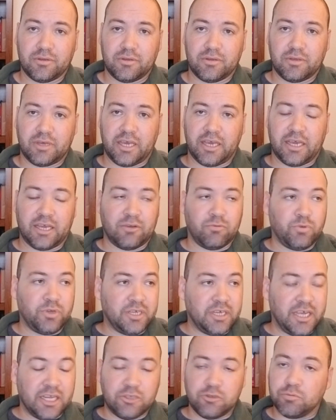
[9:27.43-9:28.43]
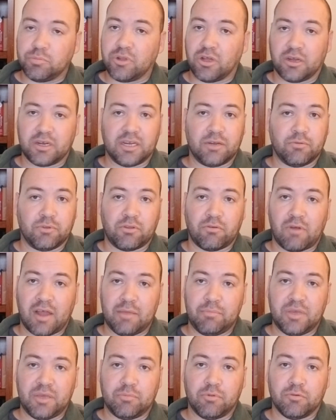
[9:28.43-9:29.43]
and we get you plugged in with the right
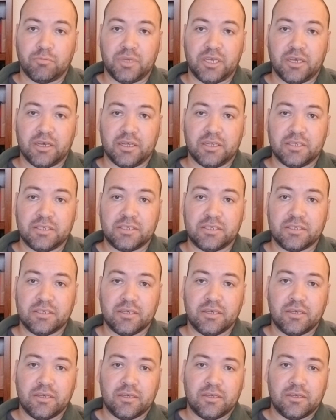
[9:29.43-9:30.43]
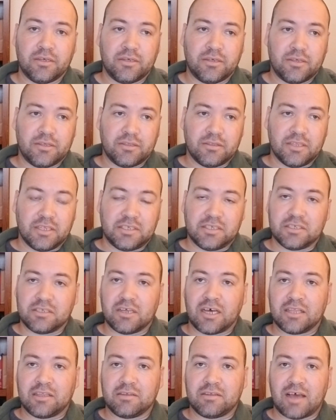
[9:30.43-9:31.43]
people, because this is
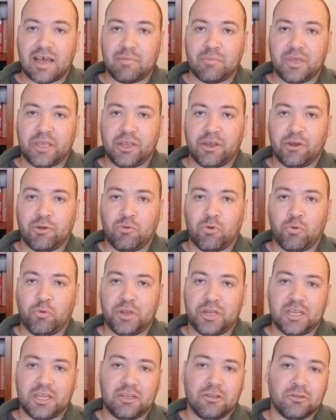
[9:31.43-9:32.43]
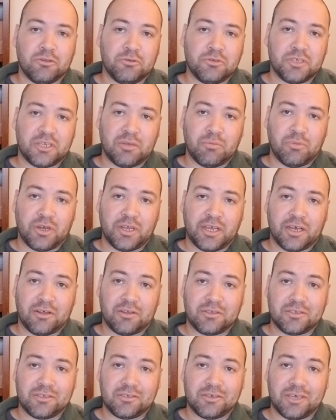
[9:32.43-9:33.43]
not the time of year where we need to lose anybody
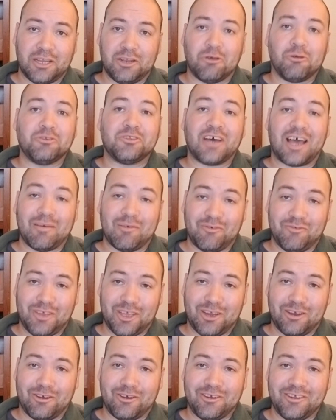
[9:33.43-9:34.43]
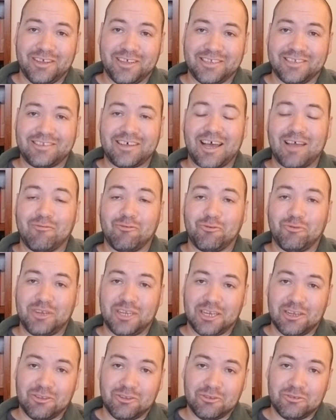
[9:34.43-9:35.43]
else. And no time of year is a time when we need
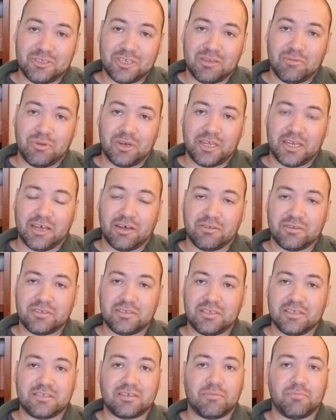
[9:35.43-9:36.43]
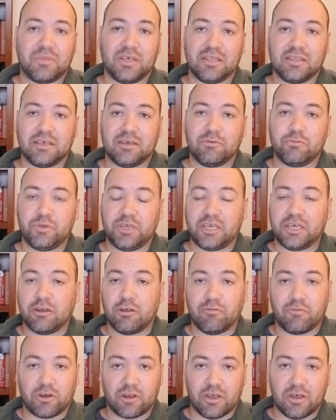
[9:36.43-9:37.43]
to lose anybody else to something that we can
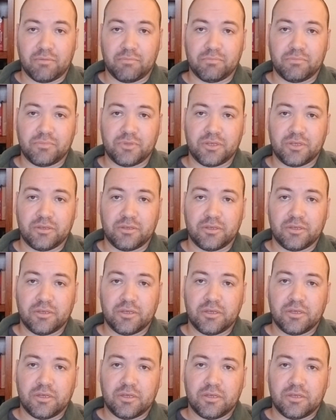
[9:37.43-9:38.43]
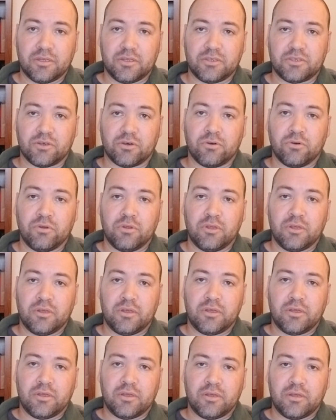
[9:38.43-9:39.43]
overcome. So
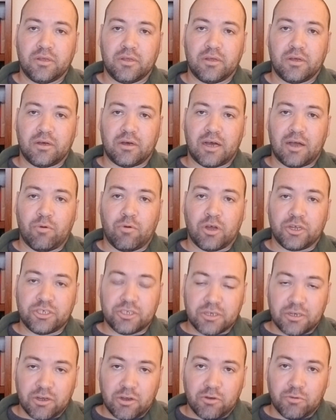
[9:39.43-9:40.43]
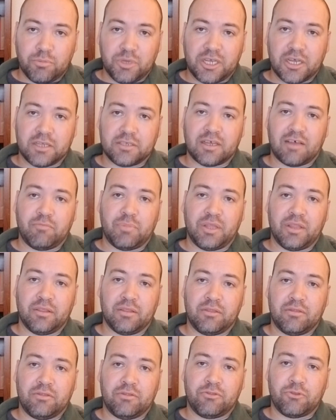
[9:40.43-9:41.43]
I want you to know, because I've
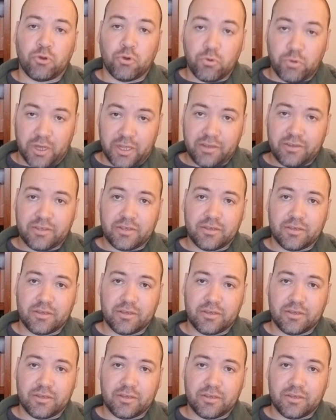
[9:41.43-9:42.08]
been through it,